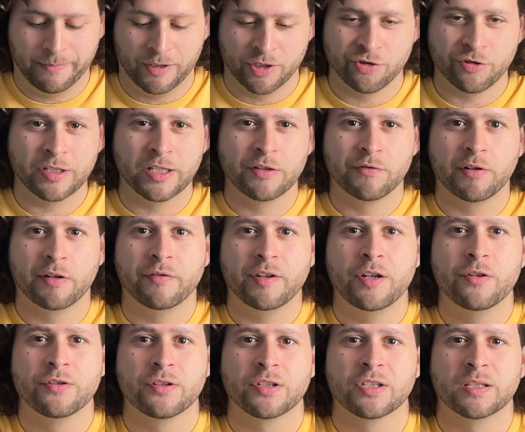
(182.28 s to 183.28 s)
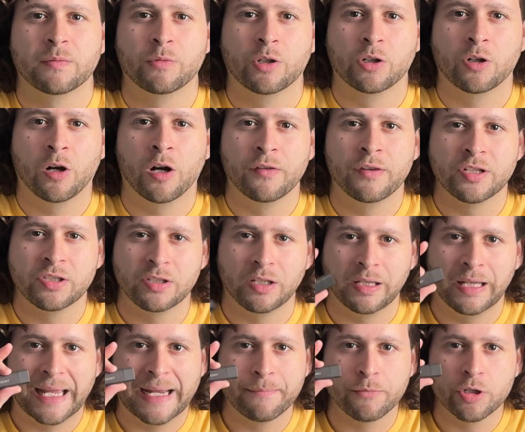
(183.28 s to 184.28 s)
now I have my Files app open
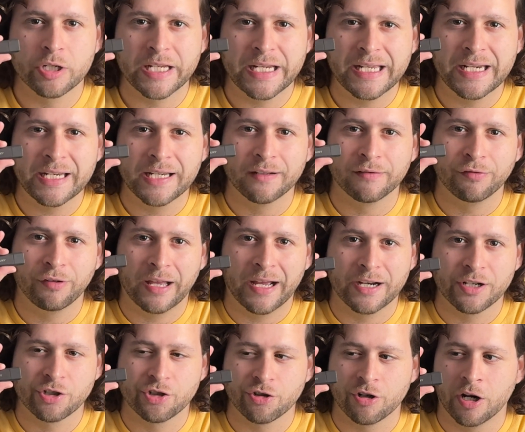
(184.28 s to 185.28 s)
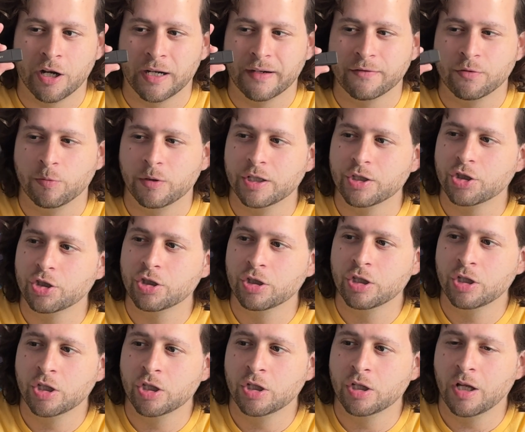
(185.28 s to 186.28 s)
on my iPhone here. As you can see,
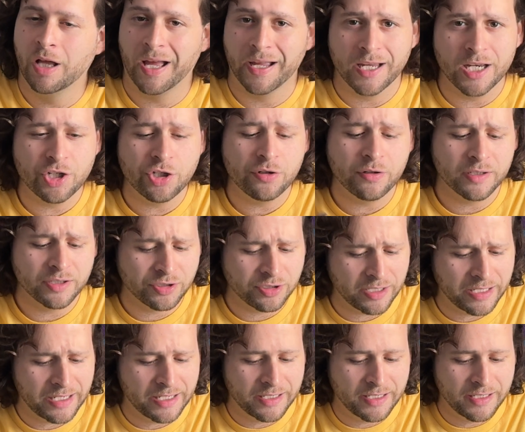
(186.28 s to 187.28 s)
I'm going to put the flash